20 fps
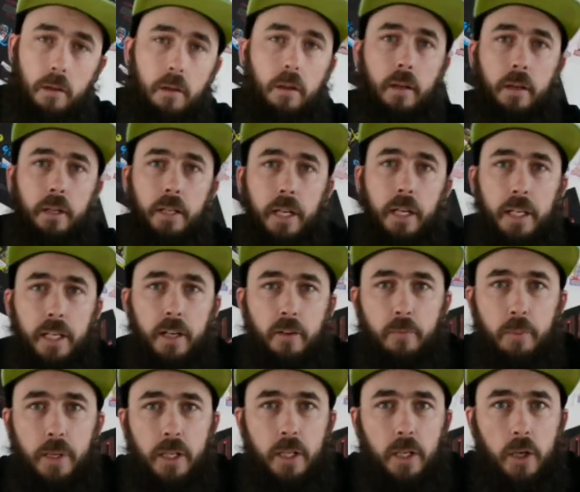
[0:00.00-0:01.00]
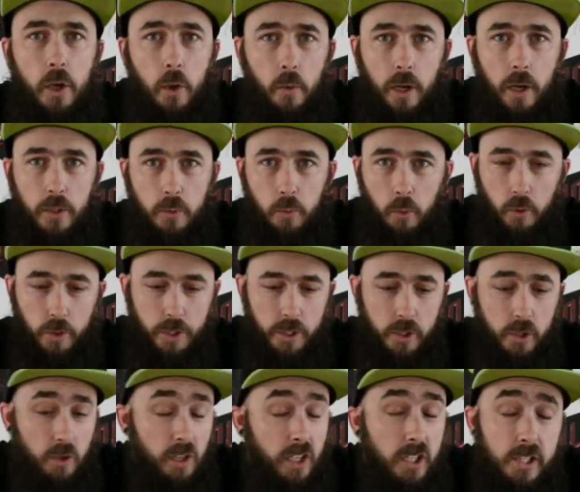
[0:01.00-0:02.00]
He didn't give me the correct warning,
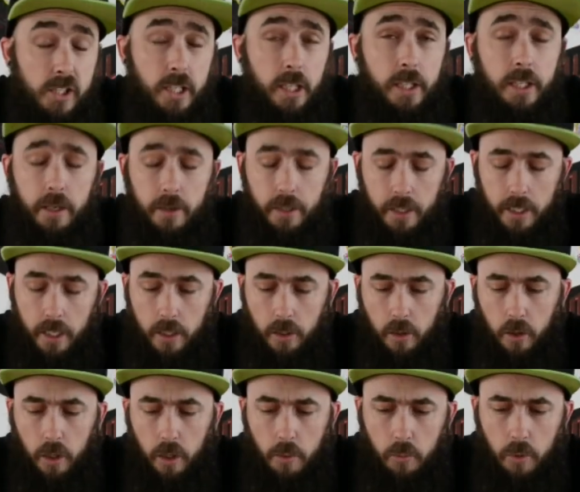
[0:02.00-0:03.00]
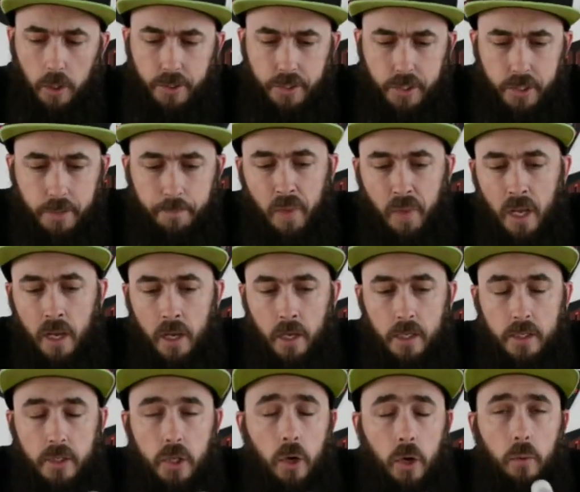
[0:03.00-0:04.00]
so he can stand there and giggle all he wants.
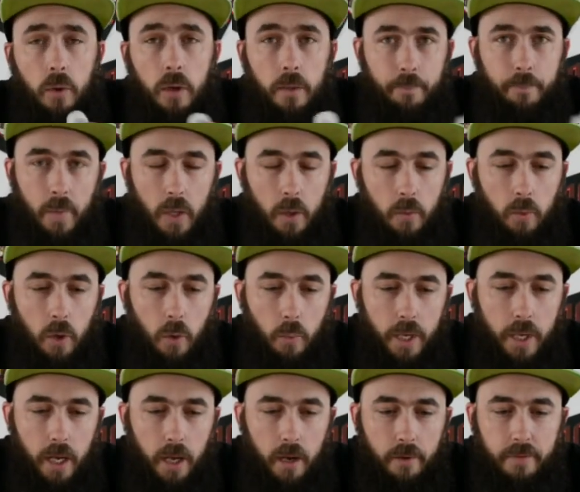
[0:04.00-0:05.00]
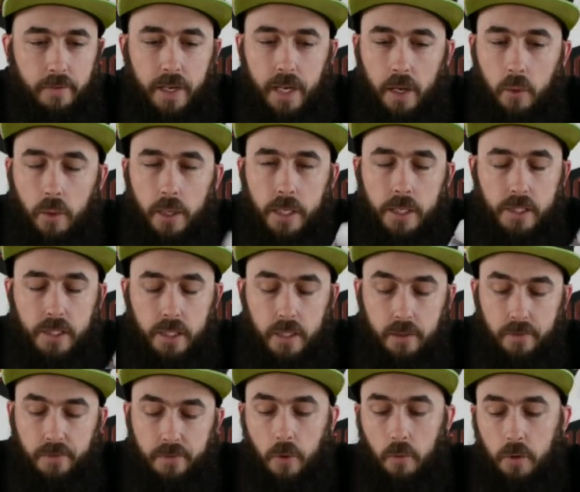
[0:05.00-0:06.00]
So what we have now is the
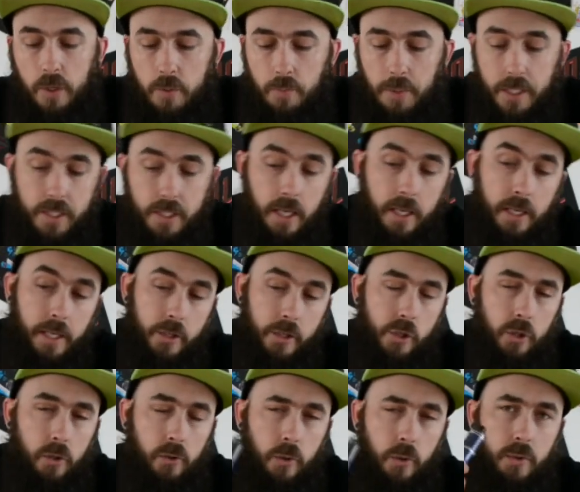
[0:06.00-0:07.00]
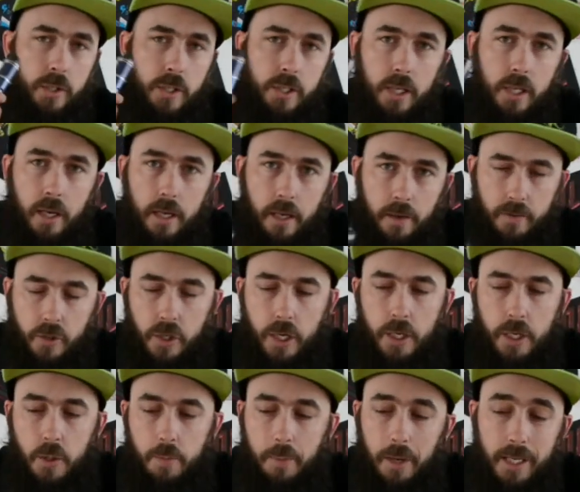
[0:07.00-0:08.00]
Forest Mist, and as you'll notice, I have
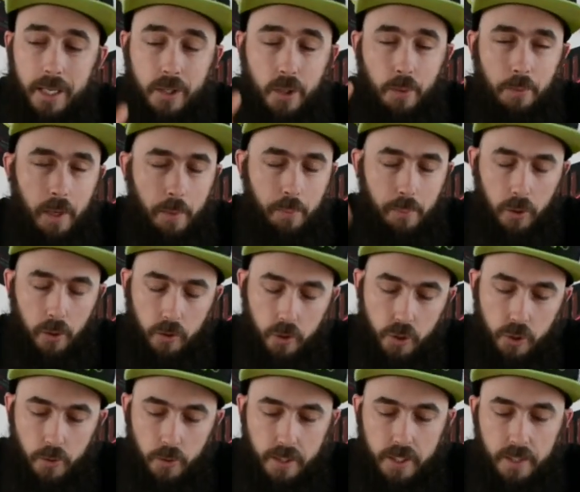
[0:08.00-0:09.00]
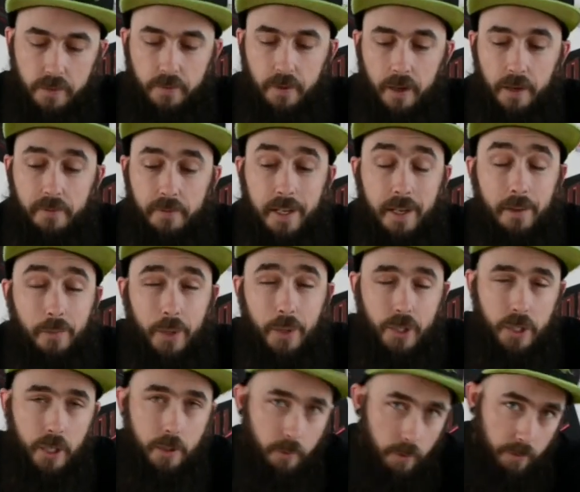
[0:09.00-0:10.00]
changed back to my Pollux 25 kit,
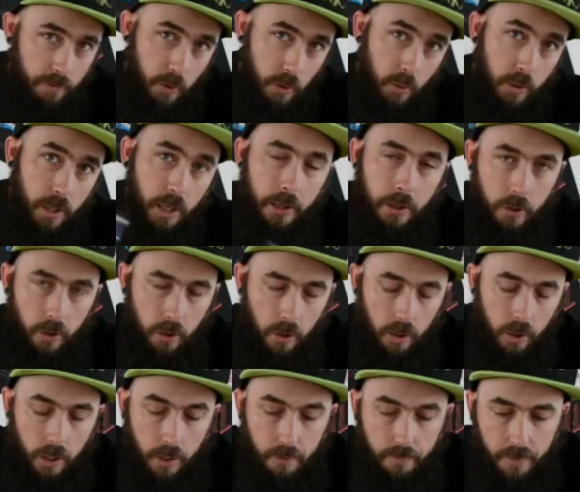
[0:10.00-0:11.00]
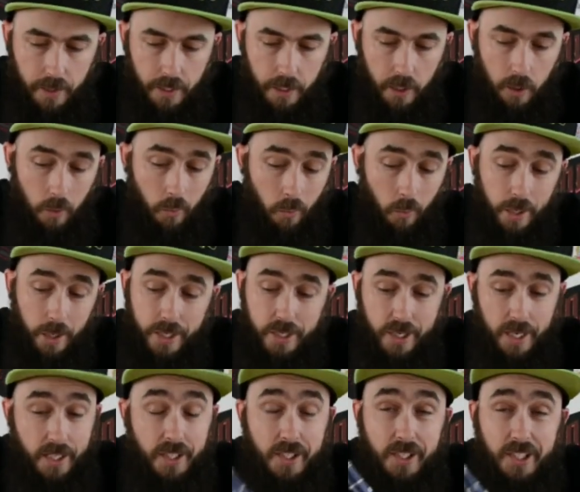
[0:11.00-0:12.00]
which I reviewed in an earlier video,
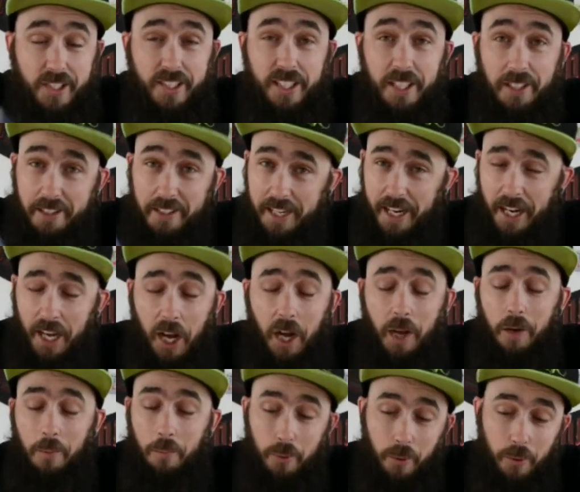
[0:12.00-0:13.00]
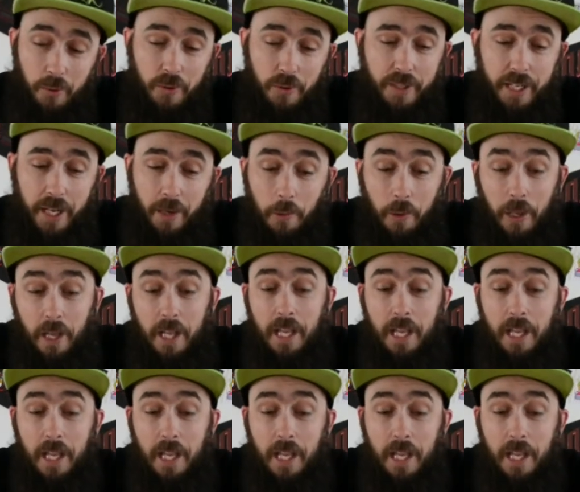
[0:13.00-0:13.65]
which I still can't put down.